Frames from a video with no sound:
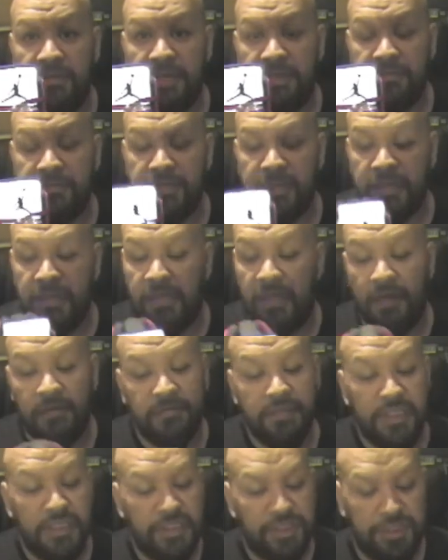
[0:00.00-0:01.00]
it.
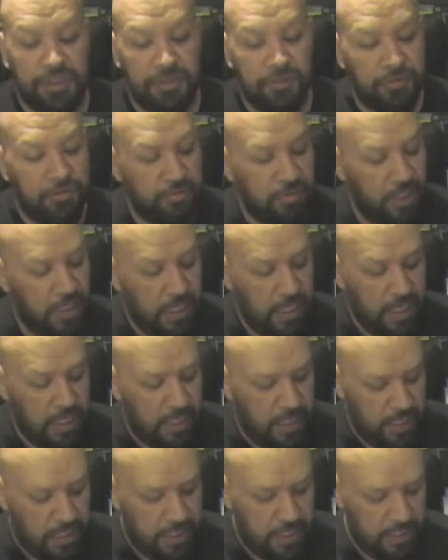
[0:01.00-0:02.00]
Love this shoe.
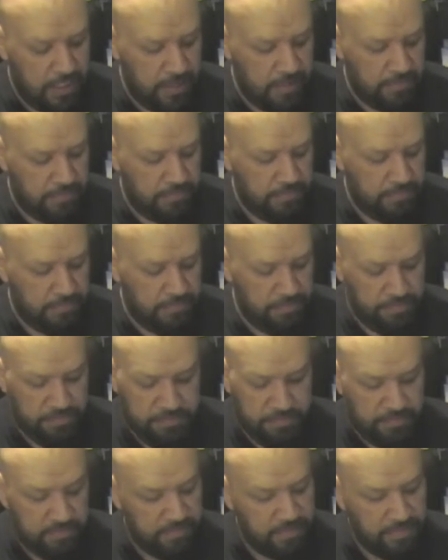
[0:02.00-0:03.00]
I
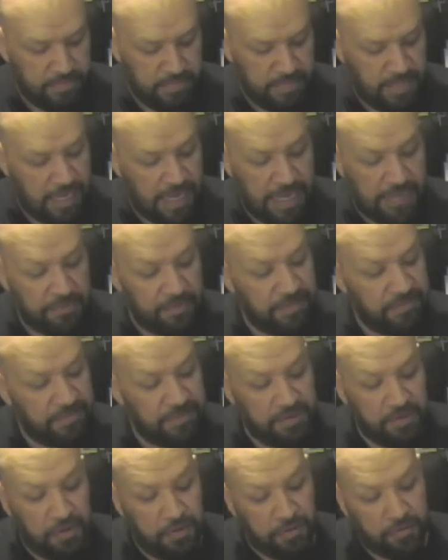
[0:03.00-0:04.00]
don't
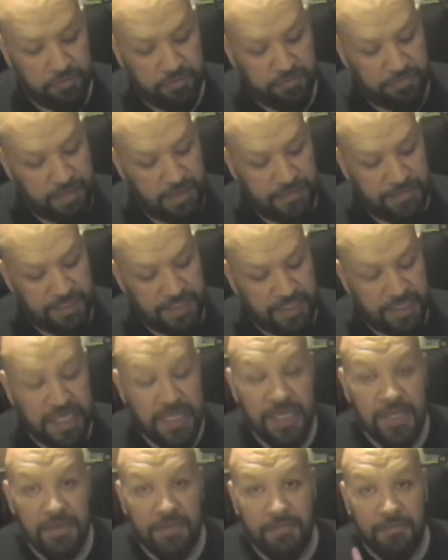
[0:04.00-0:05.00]
even know. I mean,
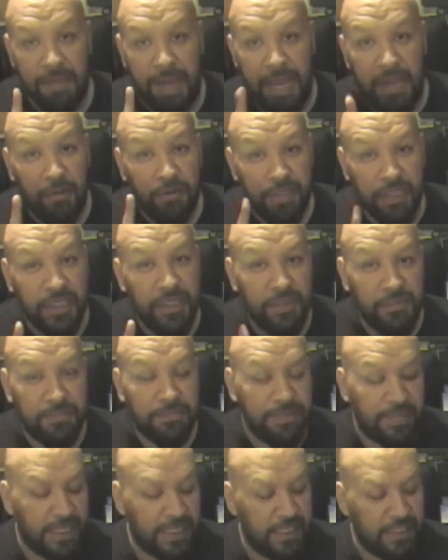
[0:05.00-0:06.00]
my only
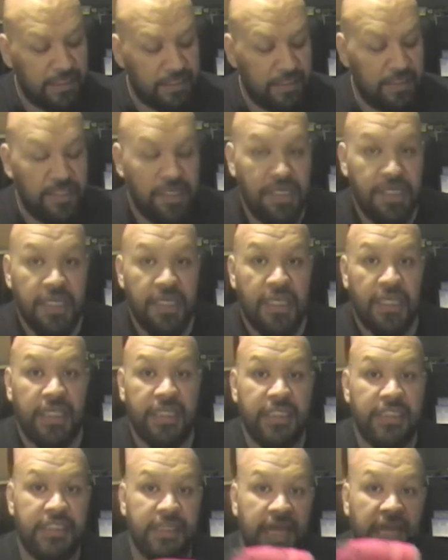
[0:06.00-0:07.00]
complaint
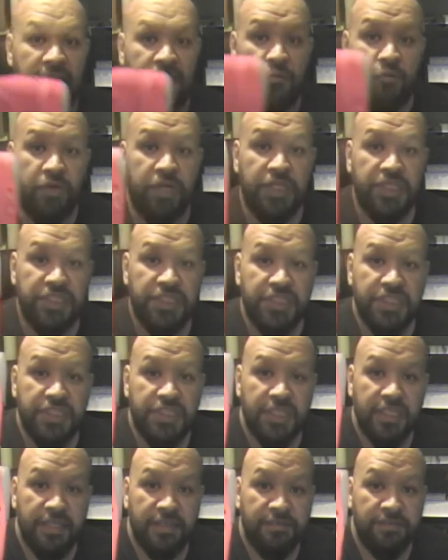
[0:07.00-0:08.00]
is I
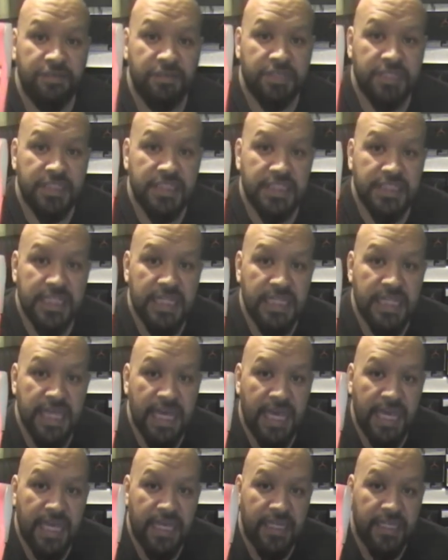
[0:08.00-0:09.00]
wish, if you can see
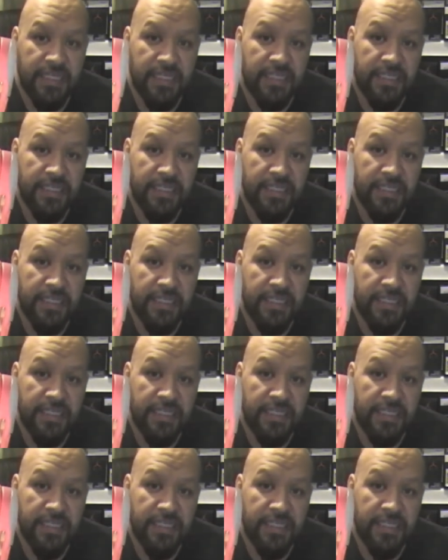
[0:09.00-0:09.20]
that,